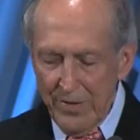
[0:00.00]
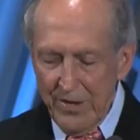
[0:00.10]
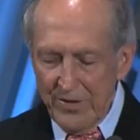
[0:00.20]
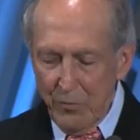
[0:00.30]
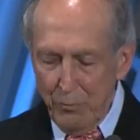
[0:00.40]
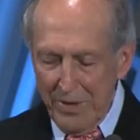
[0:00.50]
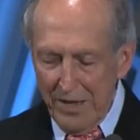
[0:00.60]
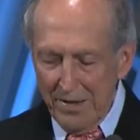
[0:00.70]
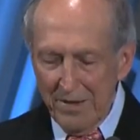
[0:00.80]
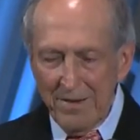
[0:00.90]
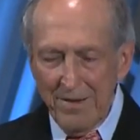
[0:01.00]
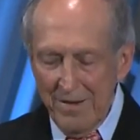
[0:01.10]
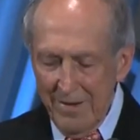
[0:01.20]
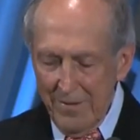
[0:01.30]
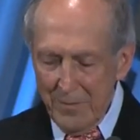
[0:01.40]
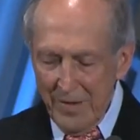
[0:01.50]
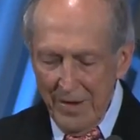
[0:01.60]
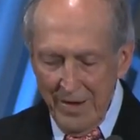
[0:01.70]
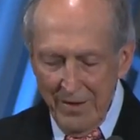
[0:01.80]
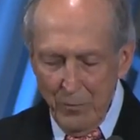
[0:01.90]
these have been.
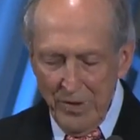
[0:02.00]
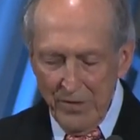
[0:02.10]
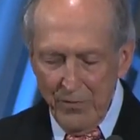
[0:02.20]
I've been